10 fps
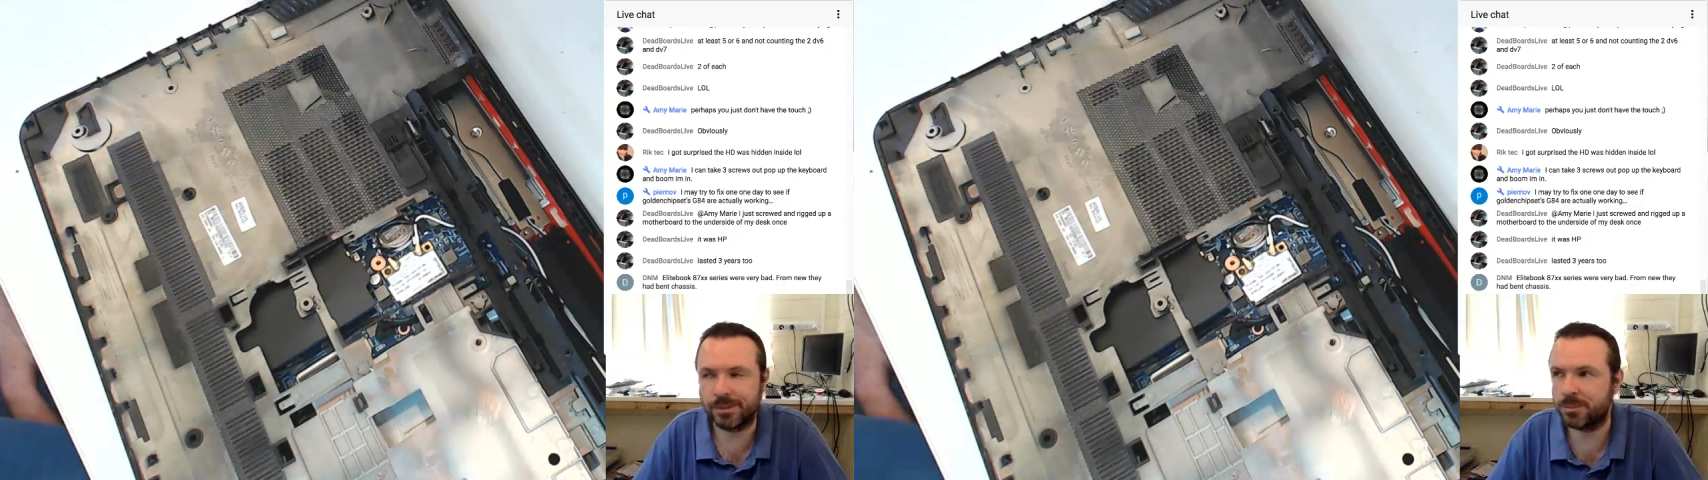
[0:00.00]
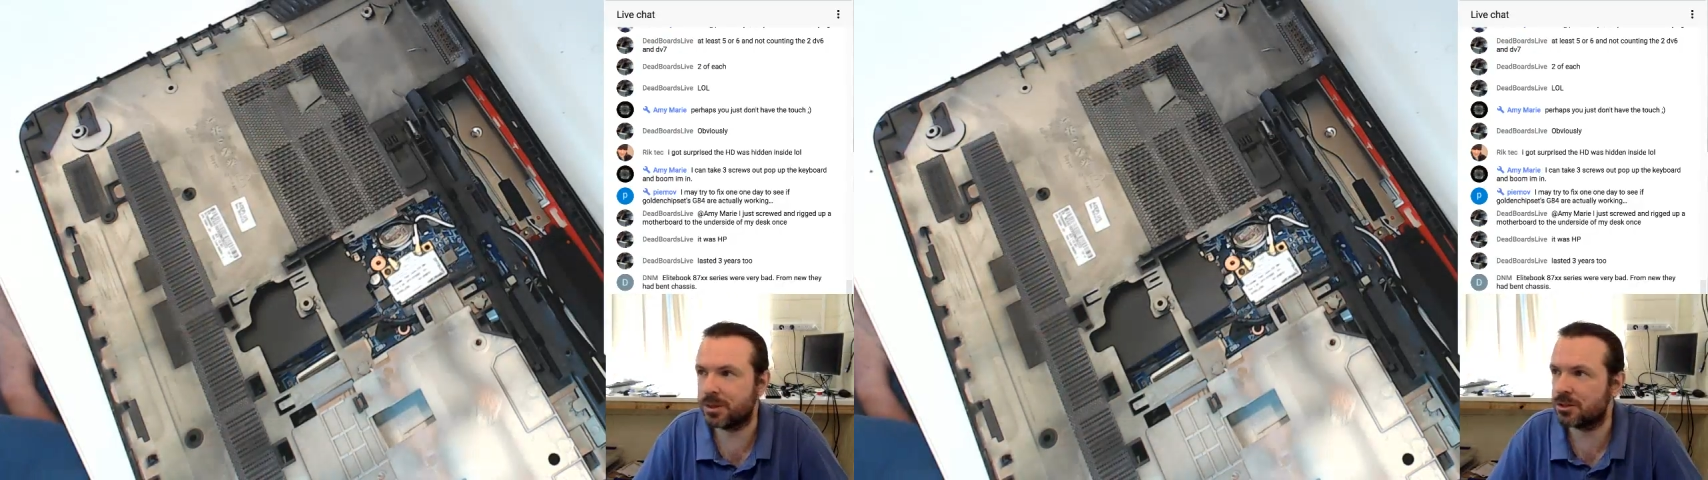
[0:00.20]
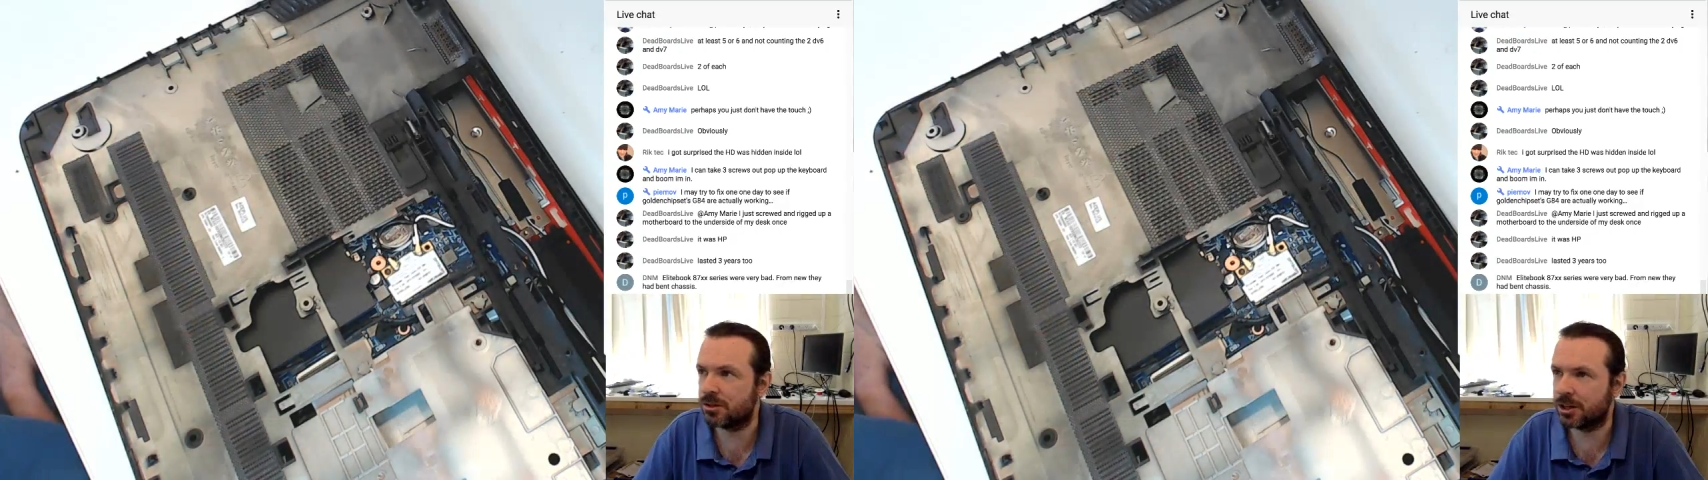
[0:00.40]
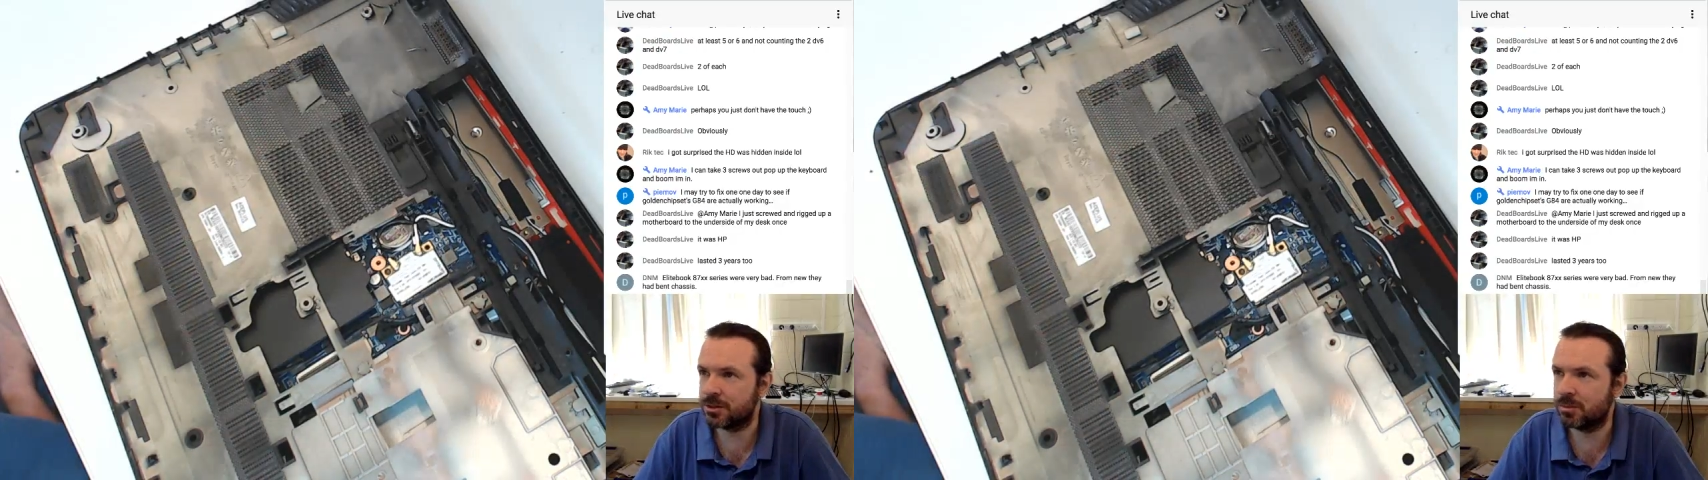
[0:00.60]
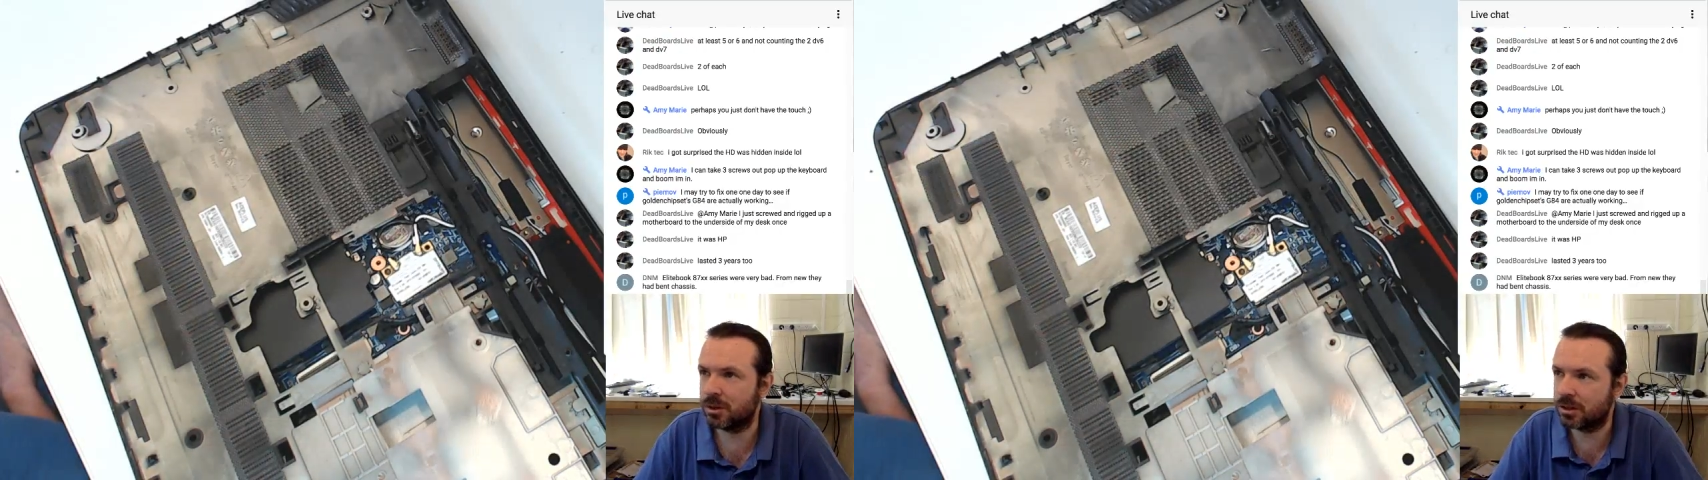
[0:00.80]

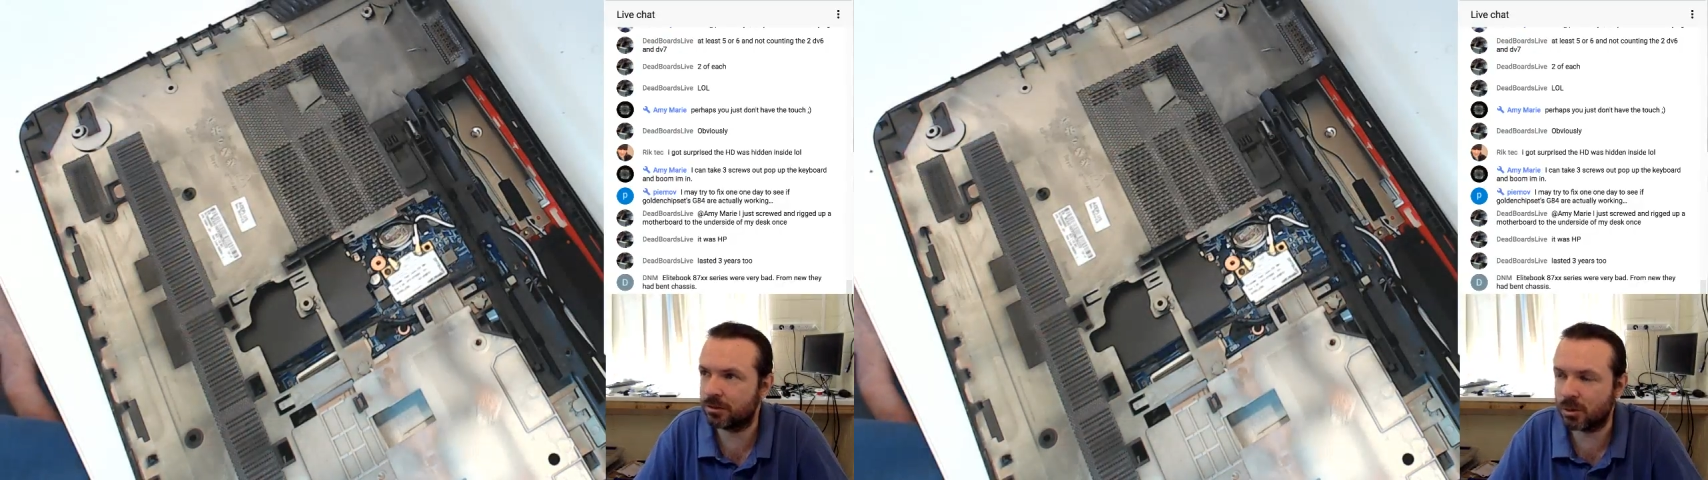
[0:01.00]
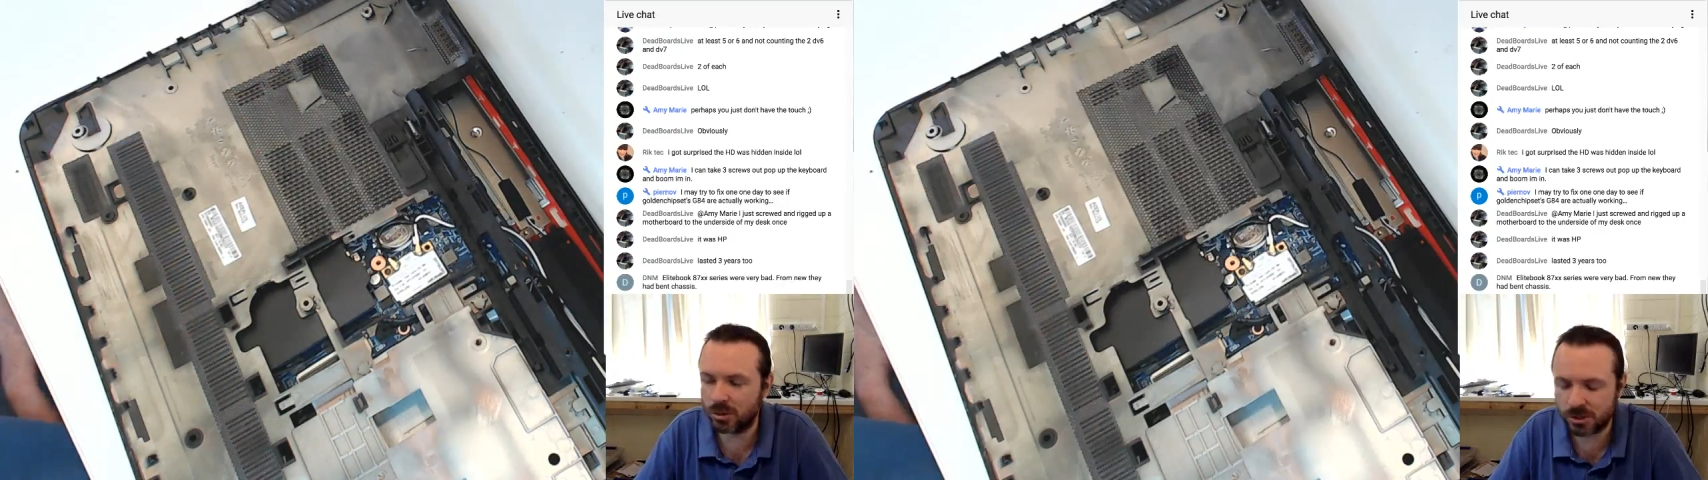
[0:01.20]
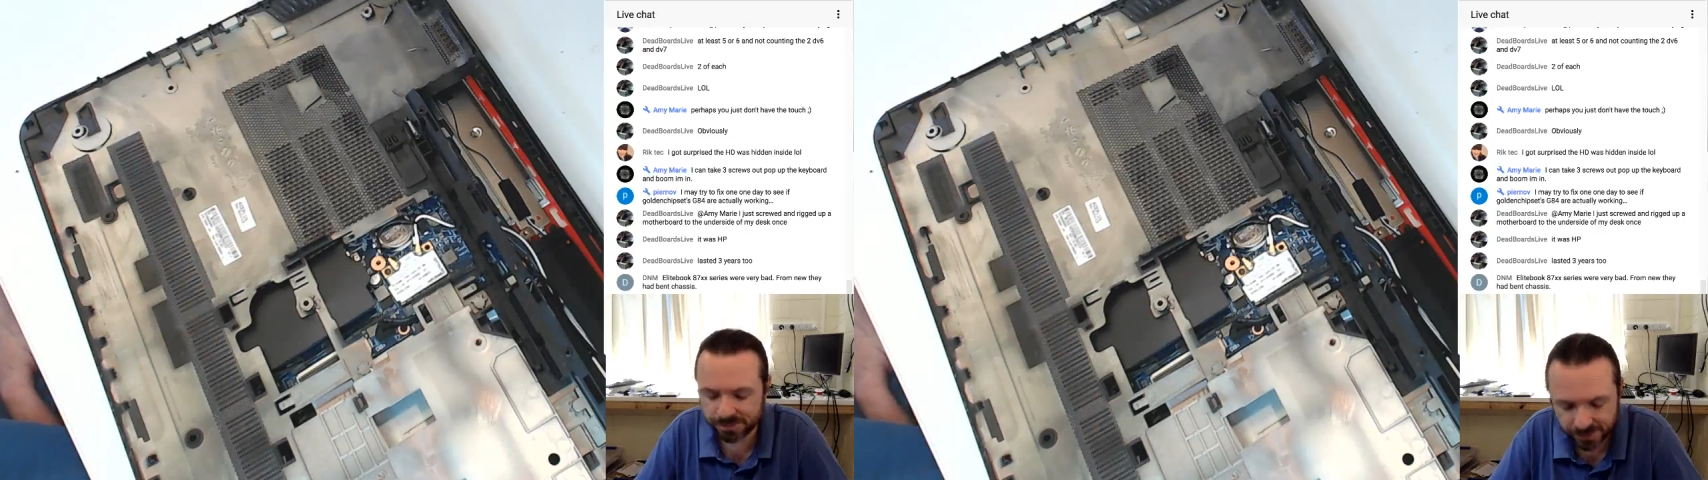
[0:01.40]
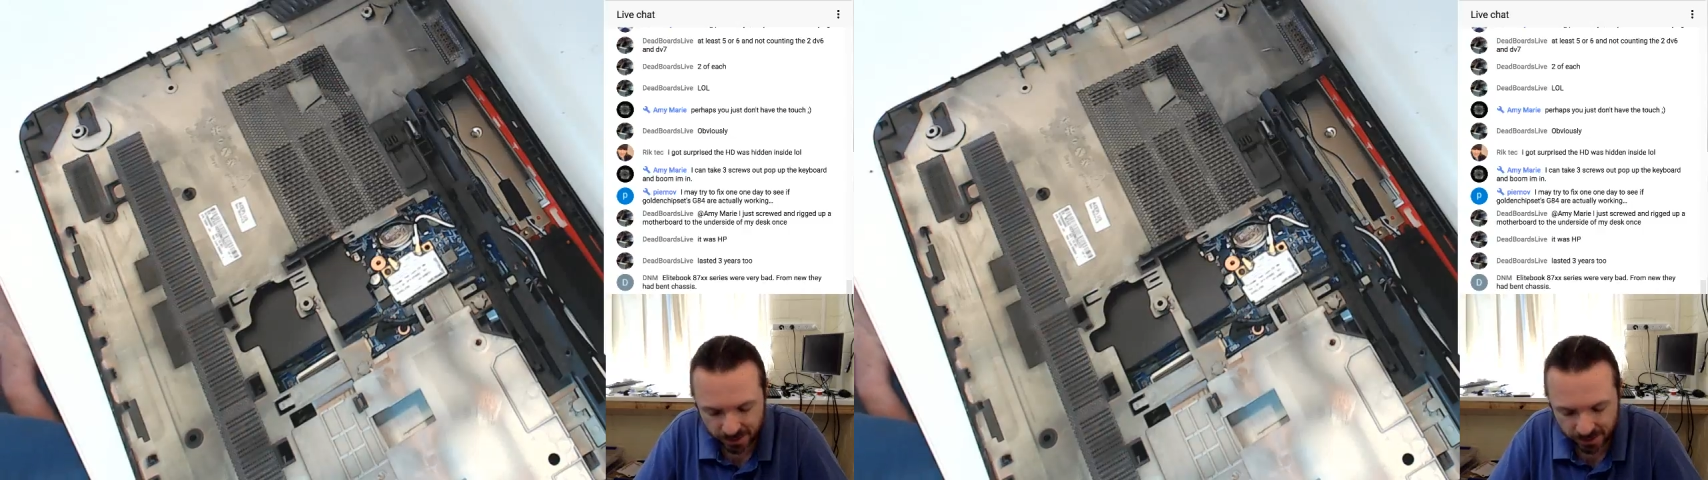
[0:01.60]
administration work of course.